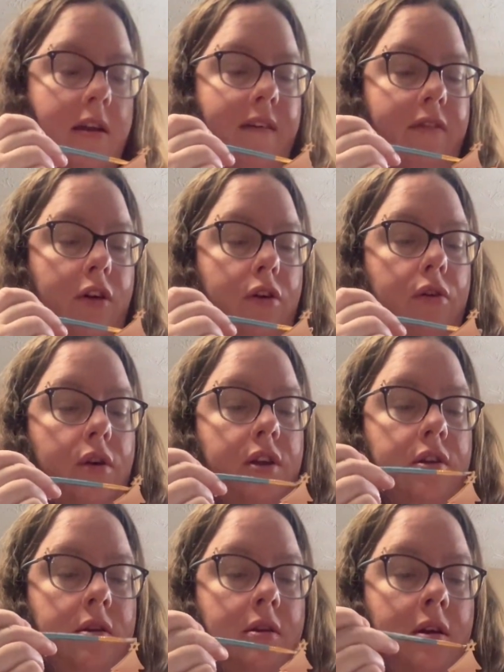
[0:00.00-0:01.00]
and have a
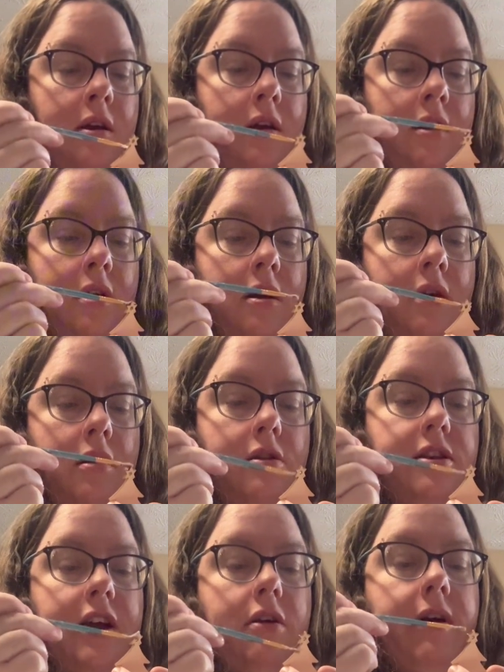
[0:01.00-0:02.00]
good
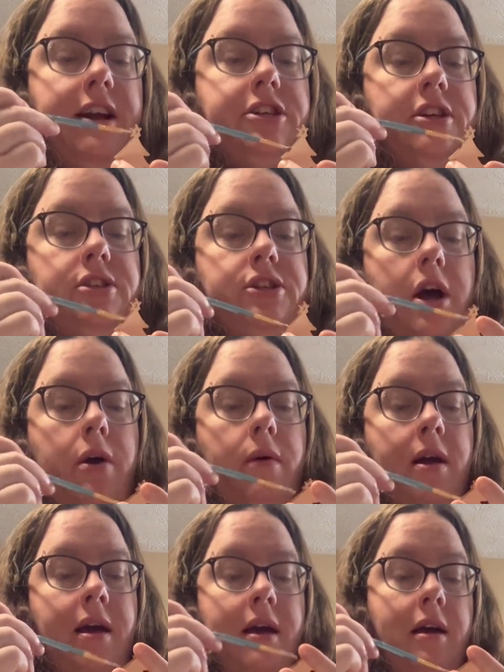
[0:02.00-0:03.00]
decoration. So
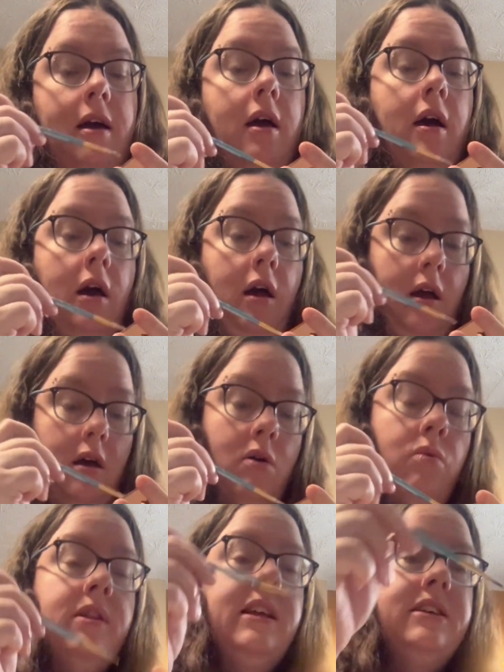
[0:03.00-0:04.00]
when